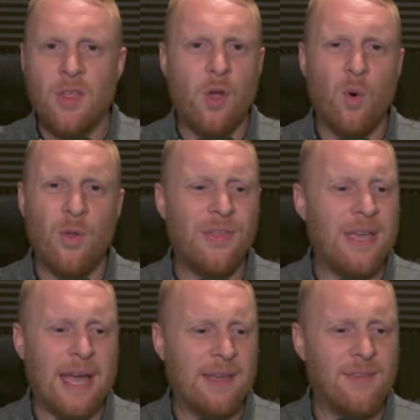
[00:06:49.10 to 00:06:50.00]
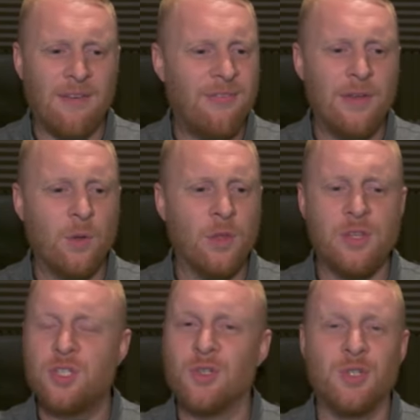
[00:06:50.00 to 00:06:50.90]
the core thing, I, I, feel that
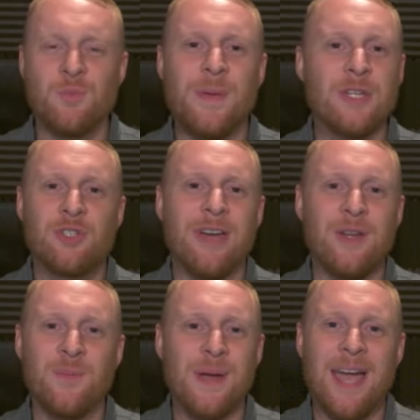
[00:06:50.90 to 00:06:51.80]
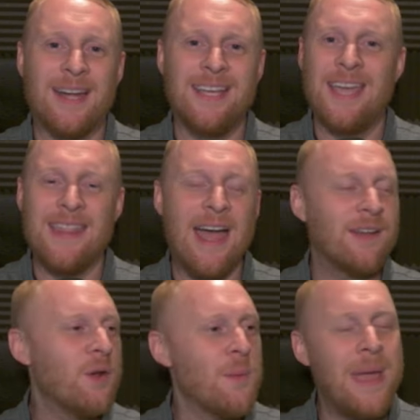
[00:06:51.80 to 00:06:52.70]
there should just be a trade-up mechanic in there. I
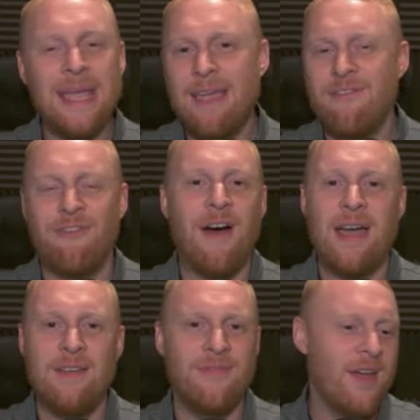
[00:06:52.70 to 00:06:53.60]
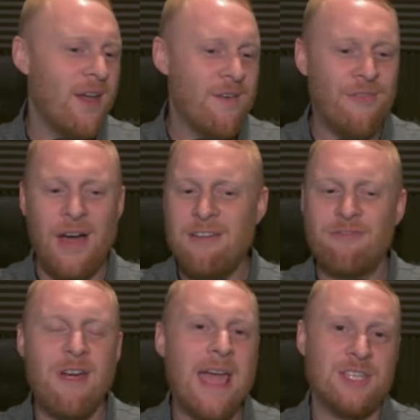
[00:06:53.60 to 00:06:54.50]
don't know, make it five
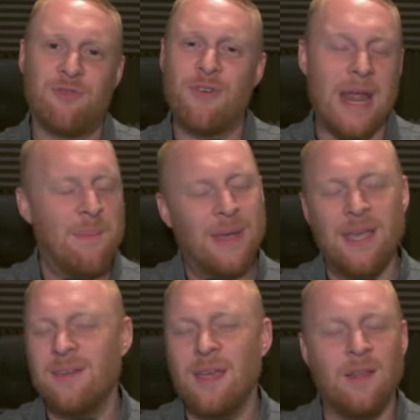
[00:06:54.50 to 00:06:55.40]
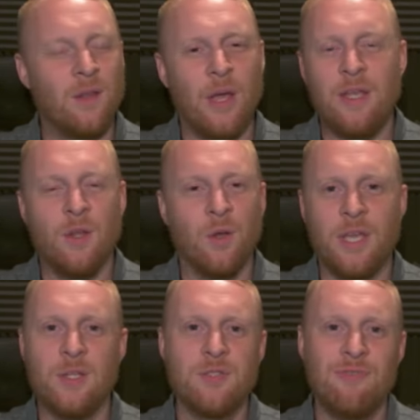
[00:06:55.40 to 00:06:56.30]
five rares for an epic. It, it, it look,
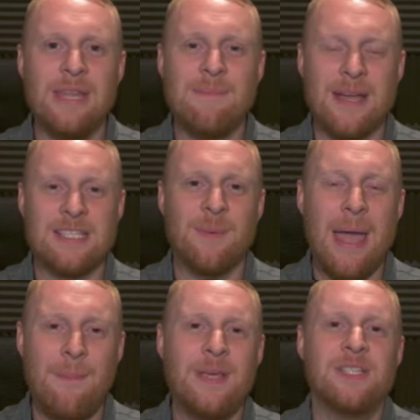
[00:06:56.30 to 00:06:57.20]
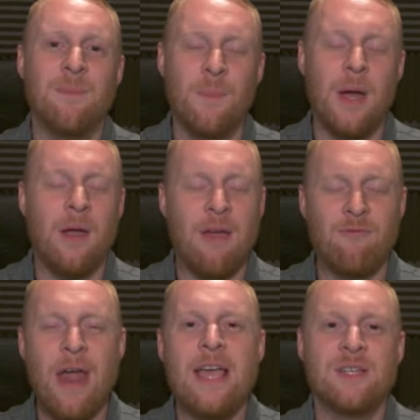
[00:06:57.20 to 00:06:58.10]
it doesn't really matter, but epics are uh,
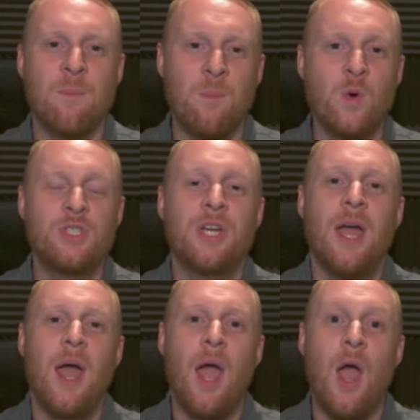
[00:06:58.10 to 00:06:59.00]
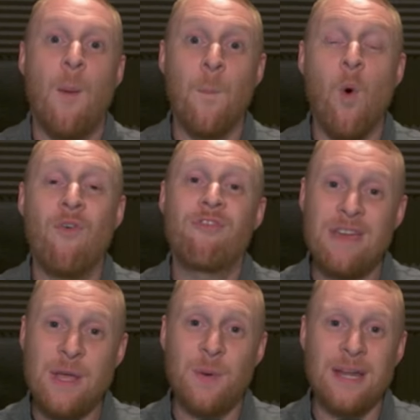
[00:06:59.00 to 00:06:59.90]
rares are much more
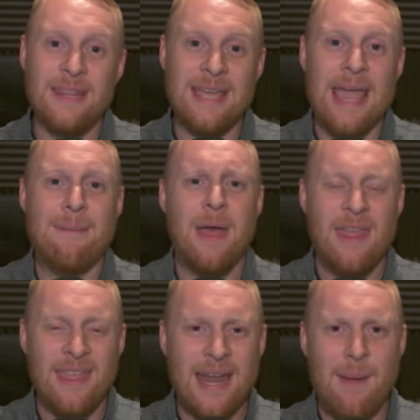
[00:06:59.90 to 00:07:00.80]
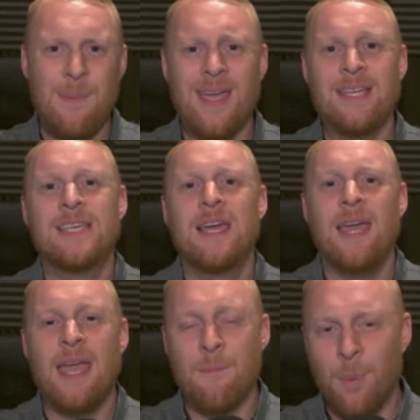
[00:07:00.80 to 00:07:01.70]
frequent in the game than epics. It